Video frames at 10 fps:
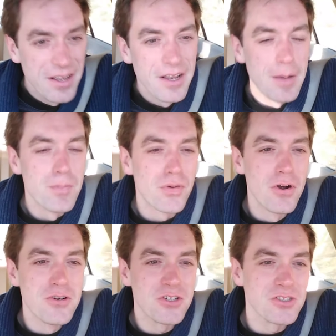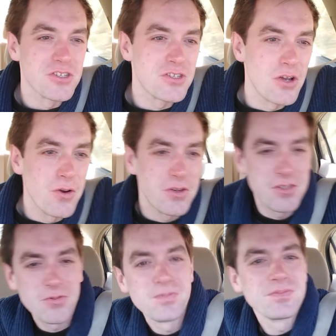
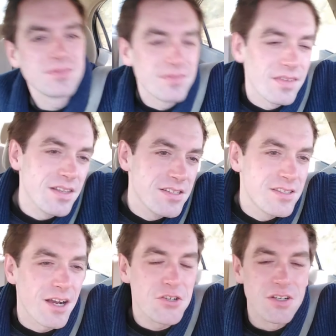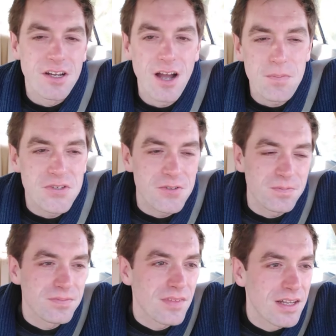ambrosial-soaked suction cups
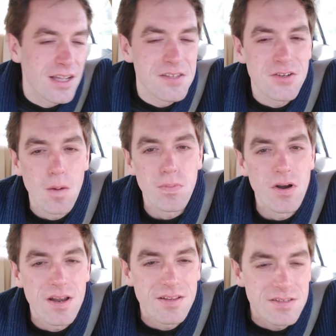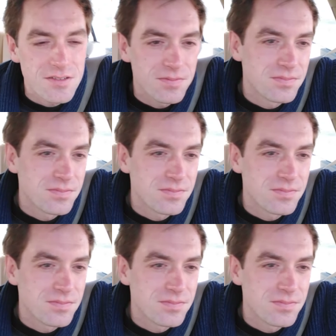against our brains